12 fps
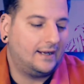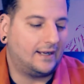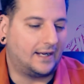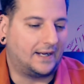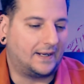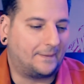
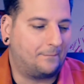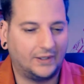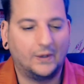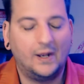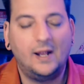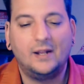
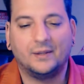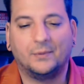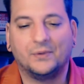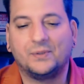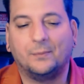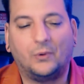but the
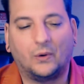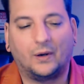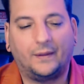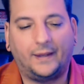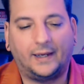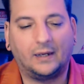most
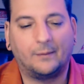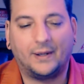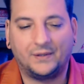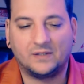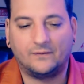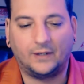important thing about
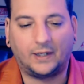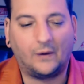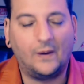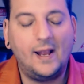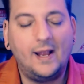this video